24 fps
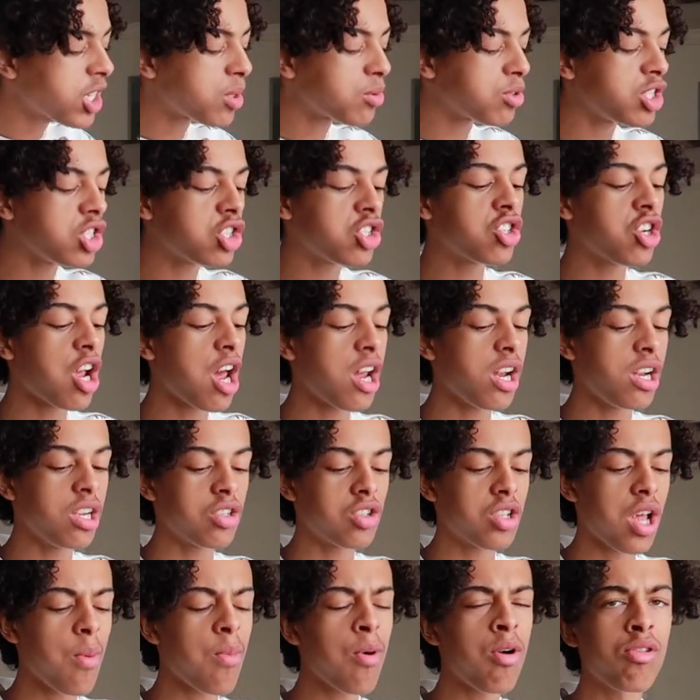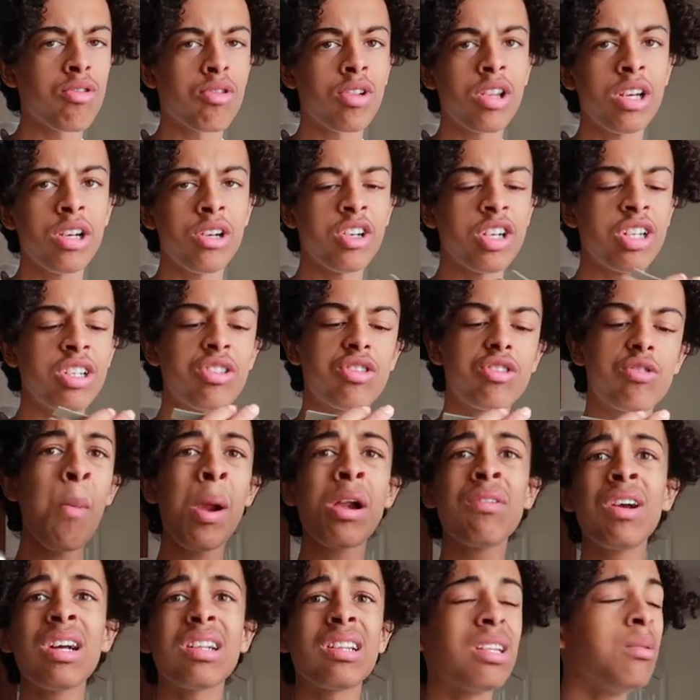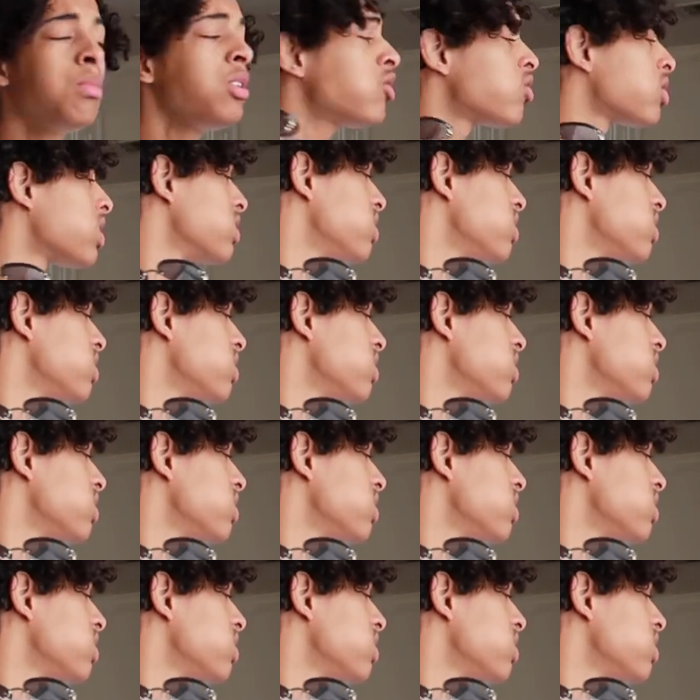up these shades. They were on clearance. Matter of fact, let me try